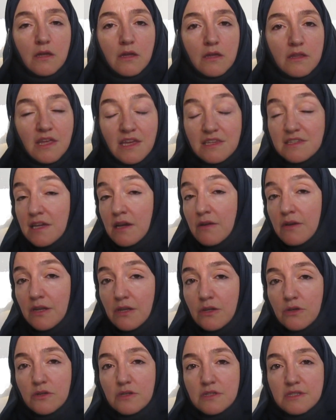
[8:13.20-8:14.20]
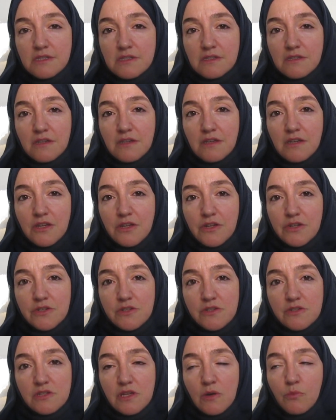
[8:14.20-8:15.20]
That's how it looks
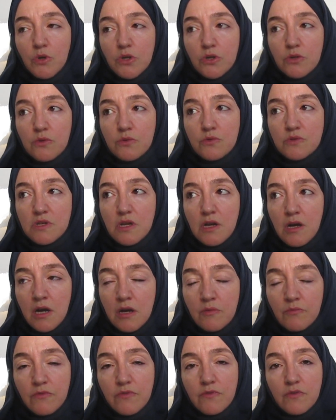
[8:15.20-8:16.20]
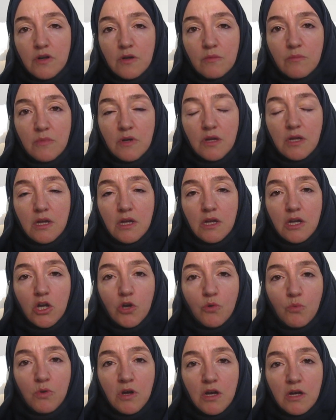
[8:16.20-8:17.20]
to someone who's come from a
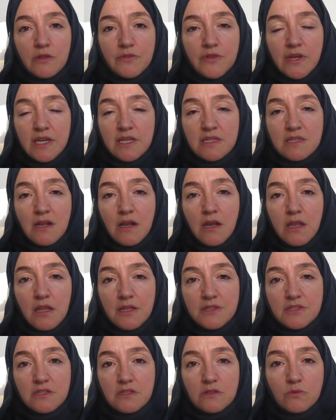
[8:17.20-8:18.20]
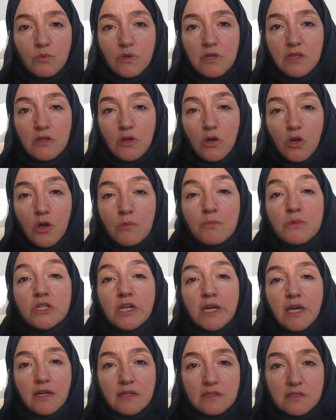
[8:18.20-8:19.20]
world that is cluttered with
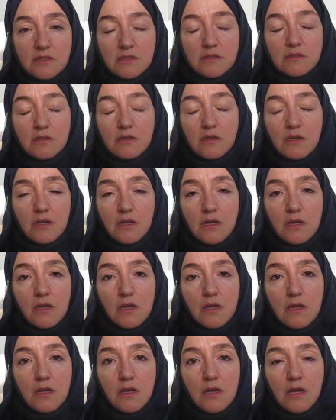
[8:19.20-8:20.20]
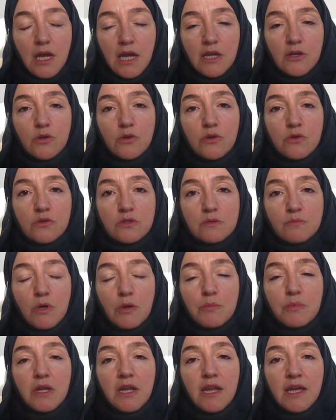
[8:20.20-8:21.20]
objects and whose
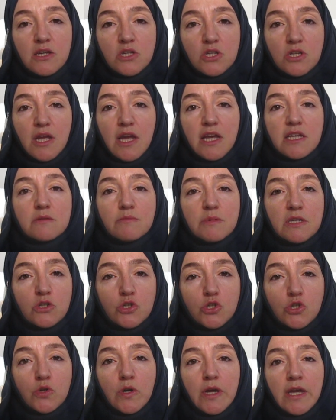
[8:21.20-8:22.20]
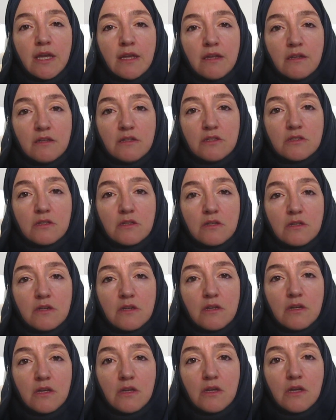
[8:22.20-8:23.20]
population has been trained
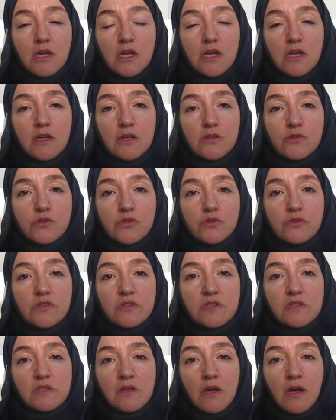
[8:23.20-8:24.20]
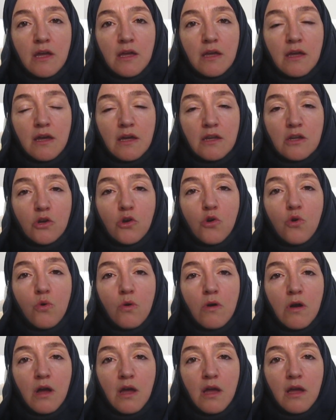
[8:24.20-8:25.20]
to desire and
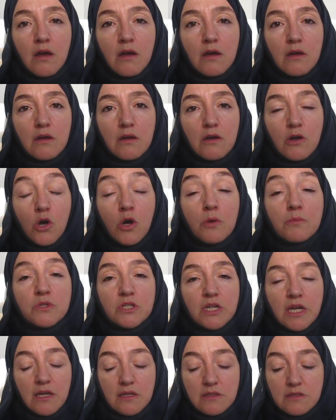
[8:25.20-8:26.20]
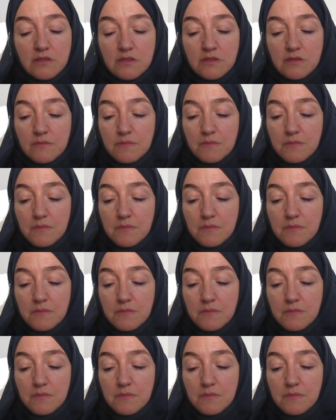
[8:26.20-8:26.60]
acquire objects.